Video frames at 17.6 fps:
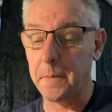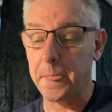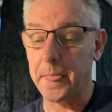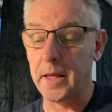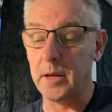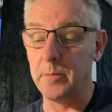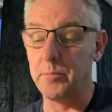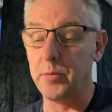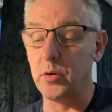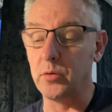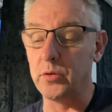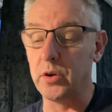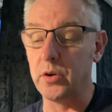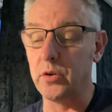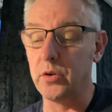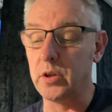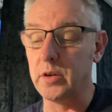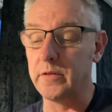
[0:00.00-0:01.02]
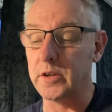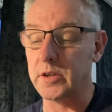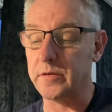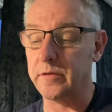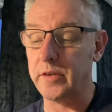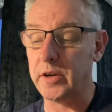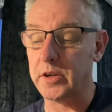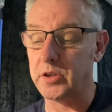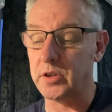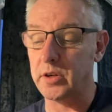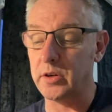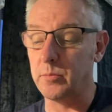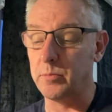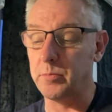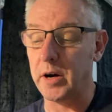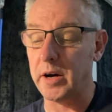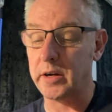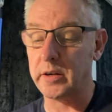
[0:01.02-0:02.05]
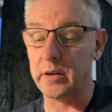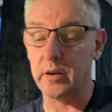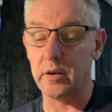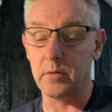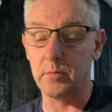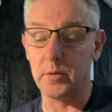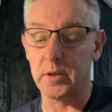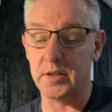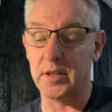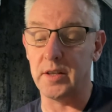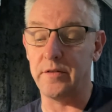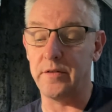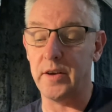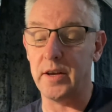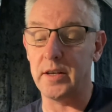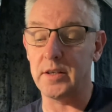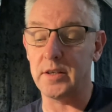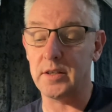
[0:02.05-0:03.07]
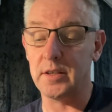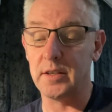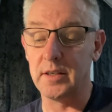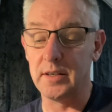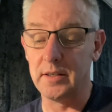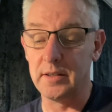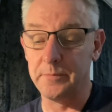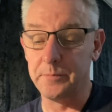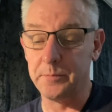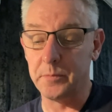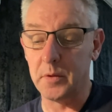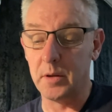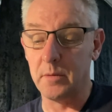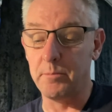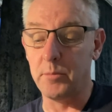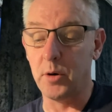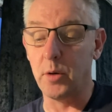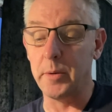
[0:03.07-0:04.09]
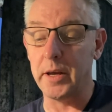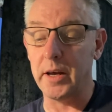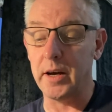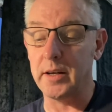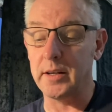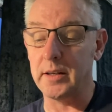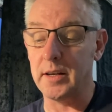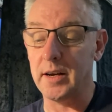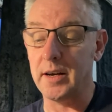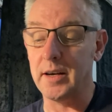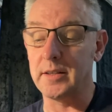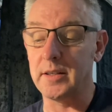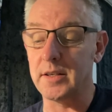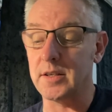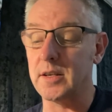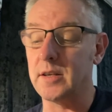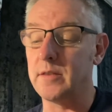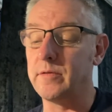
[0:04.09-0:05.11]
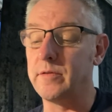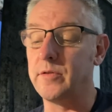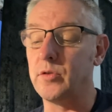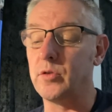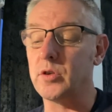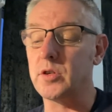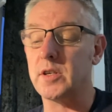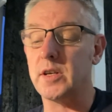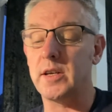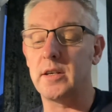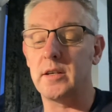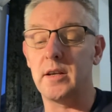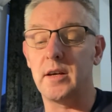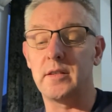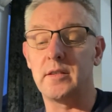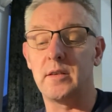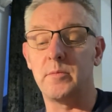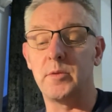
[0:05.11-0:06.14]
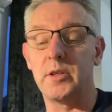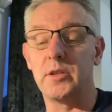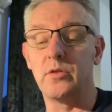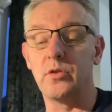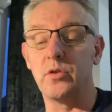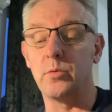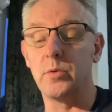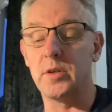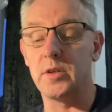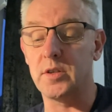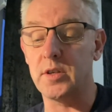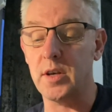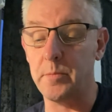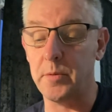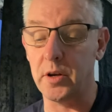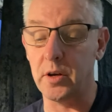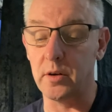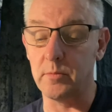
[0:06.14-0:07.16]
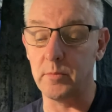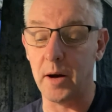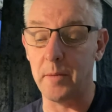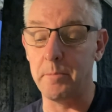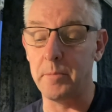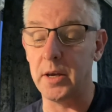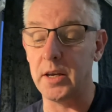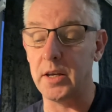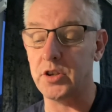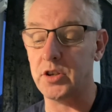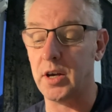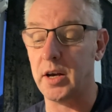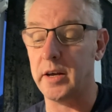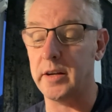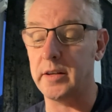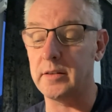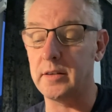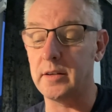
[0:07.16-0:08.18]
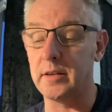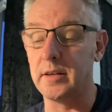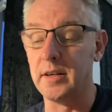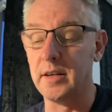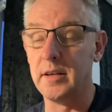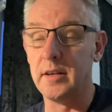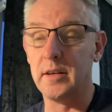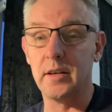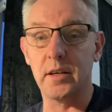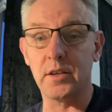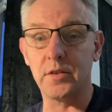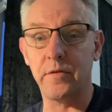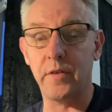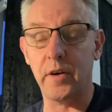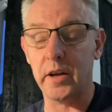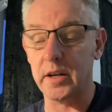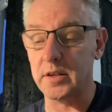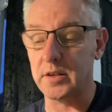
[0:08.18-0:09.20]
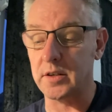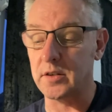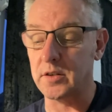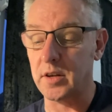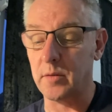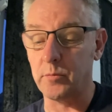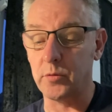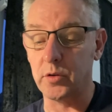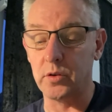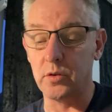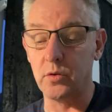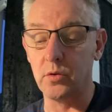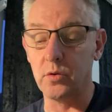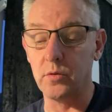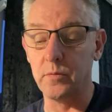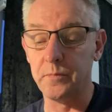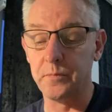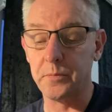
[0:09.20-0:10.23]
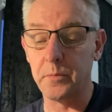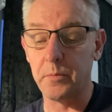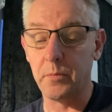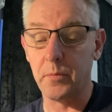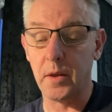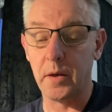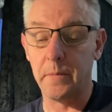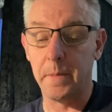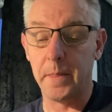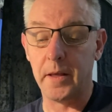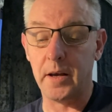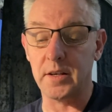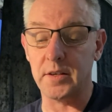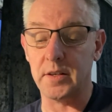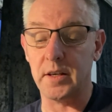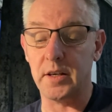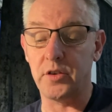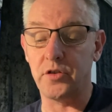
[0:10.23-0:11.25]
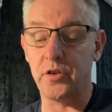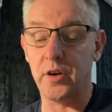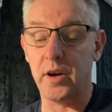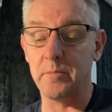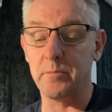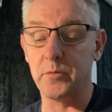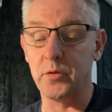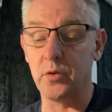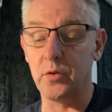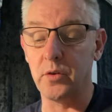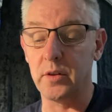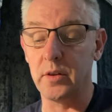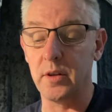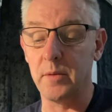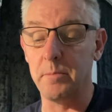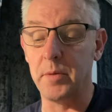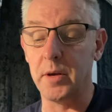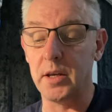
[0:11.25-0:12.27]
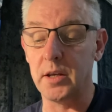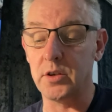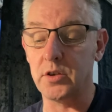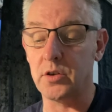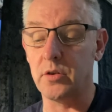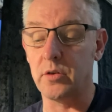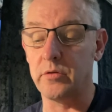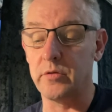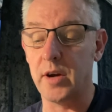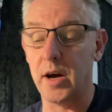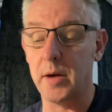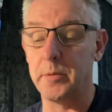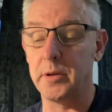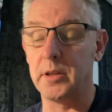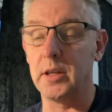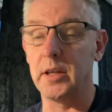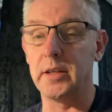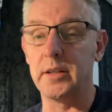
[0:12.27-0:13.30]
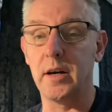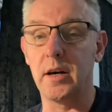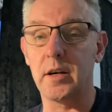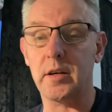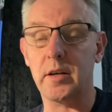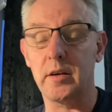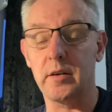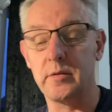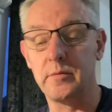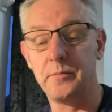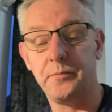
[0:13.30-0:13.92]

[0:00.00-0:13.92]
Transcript: He pulled the hood of his fishtail Parker up as defence. Bobby hadn't had the same foresight and had to make do with zipping up a beige Harrington as far as the zip would go. As they tramped on, the beige got rapidly darker.